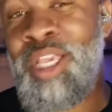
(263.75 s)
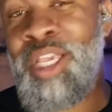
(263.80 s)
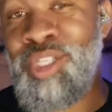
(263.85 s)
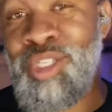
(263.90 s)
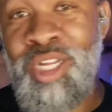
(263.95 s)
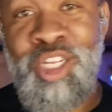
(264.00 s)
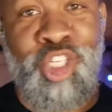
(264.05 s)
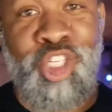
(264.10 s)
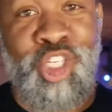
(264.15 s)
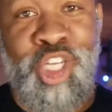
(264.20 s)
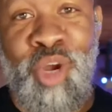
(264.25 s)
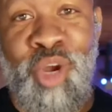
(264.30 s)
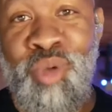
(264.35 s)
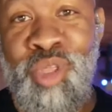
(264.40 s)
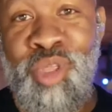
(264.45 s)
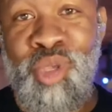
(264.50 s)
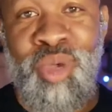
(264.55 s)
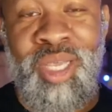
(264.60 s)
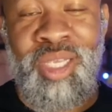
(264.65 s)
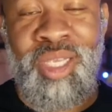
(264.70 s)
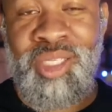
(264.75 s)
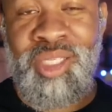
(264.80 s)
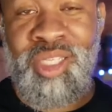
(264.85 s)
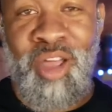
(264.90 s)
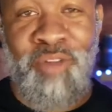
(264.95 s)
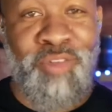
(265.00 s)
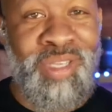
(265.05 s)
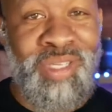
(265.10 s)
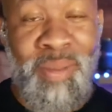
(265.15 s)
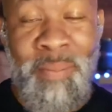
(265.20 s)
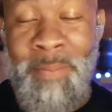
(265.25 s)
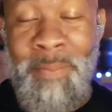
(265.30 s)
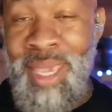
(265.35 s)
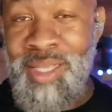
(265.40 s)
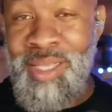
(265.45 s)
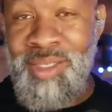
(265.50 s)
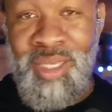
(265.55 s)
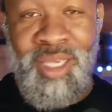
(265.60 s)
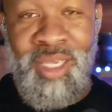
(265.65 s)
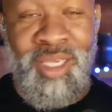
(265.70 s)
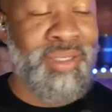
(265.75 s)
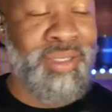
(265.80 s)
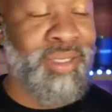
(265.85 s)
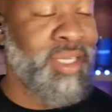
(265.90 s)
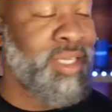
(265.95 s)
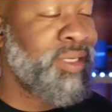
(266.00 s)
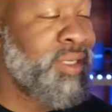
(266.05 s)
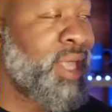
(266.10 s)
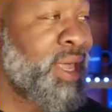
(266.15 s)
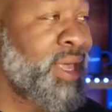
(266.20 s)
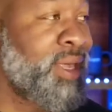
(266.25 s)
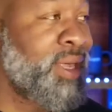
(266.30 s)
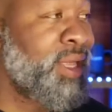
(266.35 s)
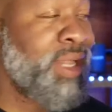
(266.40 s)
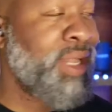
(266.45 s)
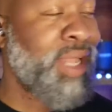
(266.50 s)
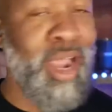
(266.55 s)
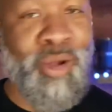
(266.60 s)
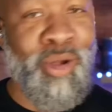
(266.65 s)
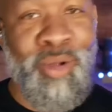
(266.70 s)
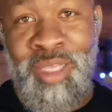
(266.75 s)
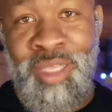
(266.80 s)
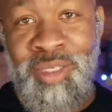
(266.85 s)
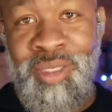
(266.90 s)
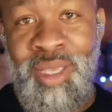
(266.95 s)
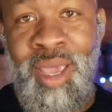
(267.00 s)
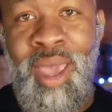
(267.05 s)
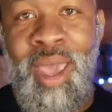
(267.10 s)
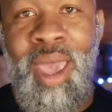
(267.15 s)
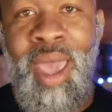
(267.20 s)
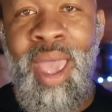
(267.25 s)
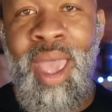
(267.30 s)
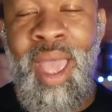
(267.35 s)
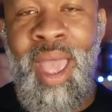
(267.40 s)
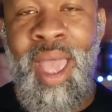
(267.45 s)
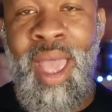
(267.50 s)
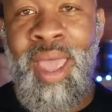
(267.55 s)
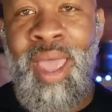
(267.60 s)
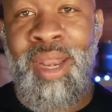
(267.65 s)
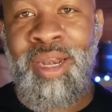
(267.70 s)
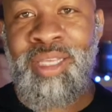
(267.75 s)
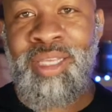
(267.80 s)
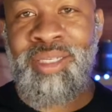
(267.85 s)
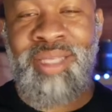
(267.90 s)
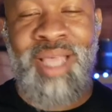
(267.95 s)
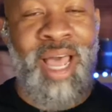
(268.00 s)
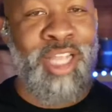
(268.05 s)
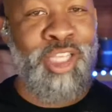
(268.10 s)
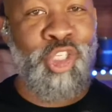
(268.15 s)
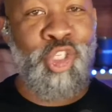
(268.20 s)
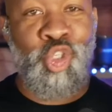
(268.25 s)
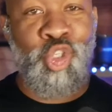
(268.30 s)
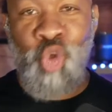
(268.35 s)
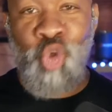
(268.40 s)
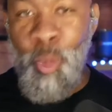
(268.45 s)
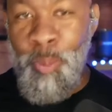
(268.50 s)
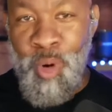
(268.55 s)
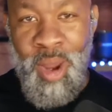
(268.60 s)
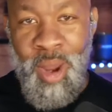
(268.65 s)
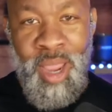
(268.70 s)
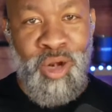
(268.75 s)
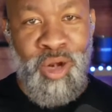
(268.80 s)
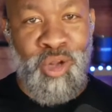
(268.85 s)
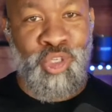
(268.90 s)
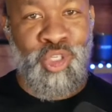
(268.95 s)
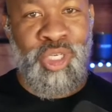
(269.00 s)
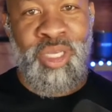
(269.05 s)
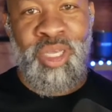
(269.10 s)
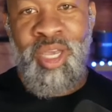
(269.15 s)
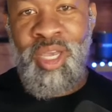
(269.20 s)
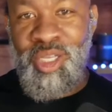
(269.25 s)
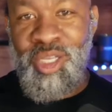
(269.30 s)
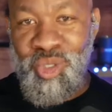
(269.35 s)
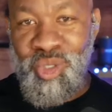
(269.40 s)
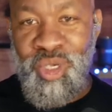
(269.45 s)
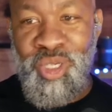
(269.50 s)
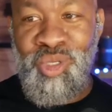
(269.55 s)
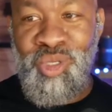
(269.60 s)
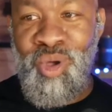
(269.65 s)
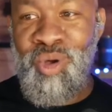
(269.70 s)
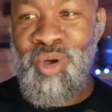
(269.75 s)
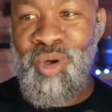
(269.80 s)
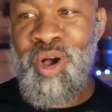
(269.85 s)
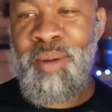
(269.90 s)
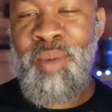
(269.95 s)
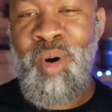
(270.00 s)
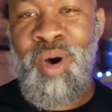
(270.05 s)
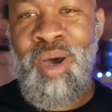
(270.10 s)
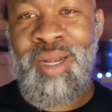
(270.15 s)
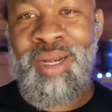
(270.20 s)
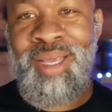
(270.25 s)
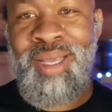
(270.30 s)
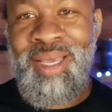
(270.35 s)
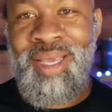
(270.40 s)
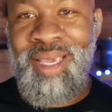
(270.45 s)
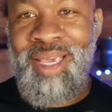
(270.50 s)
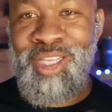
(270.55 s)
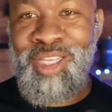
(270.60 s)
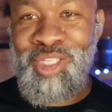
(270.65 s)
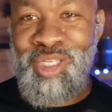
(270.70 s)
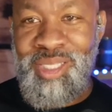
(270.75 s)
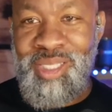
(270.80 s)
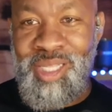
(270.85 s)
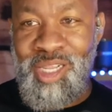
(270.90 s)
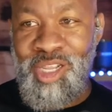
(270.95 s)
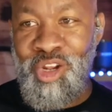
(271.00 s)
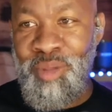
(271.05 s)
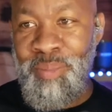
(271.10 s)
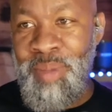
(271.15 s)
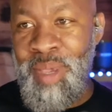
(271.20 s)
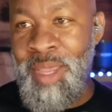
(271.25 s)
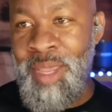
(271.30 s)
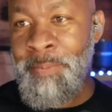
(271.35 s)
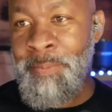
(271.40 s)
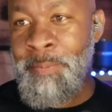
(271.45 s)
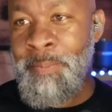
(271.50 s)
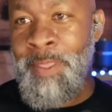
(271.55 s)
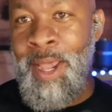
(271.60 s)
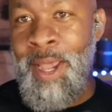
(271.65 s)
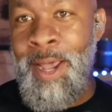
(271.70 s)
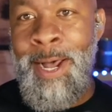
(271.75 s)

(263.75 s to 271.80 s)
He's going to share with you his stuff. He's amazing. He's like hilarious and he's got super energy. So he's going to come on in just a little bit.